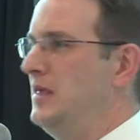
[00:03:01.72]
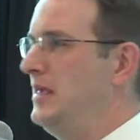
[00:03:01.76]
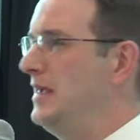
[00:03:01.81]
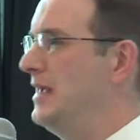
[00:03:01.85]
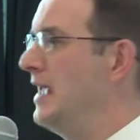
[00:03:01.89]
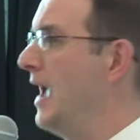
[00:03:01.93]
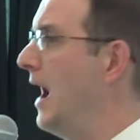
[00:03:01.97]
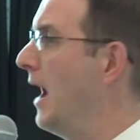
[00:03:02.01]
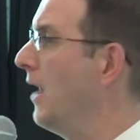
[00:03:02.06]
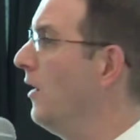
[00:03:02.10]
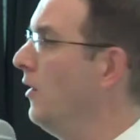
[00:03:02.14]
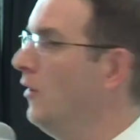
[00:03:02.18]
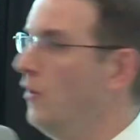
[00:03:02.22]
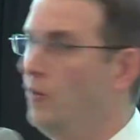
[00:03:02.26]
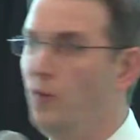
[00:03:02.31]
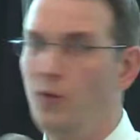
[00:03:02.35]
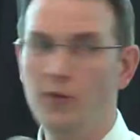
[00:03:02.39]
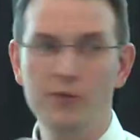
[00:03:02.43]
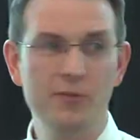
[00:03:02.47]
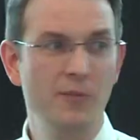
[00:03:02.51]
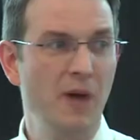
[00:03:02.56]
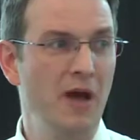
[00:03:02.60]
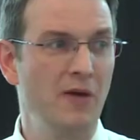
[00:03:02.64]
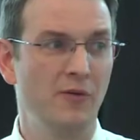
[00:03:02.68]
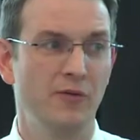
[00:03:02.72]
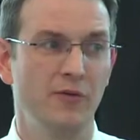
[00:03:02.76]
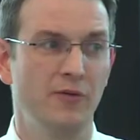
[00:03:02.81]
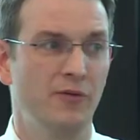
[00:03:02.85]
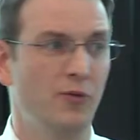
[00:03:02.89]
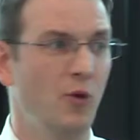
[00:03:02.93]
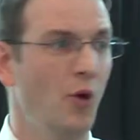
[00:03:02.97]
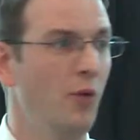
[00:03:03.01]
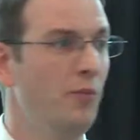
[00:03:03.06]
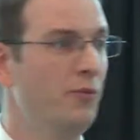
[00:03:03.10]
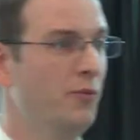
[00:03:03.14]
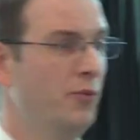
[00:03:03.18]
yeah, those
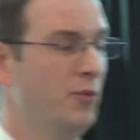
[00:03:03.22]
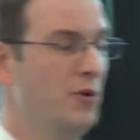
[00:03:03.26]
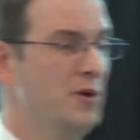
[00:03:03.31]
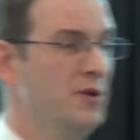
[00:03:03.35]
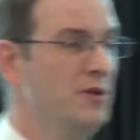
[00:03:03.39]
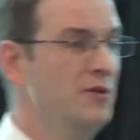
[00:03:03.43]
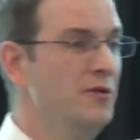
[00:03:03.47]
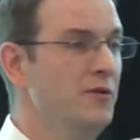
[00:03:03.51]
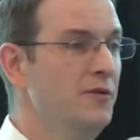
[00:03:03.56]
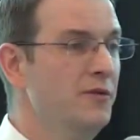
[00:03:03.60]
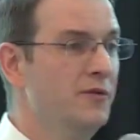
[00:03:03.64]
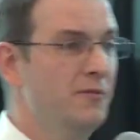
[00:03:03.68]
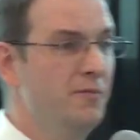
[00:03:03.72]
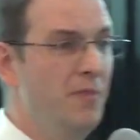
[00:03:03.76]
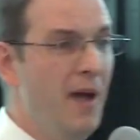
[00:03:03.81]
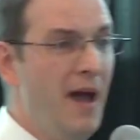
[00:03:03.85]
microscopes were used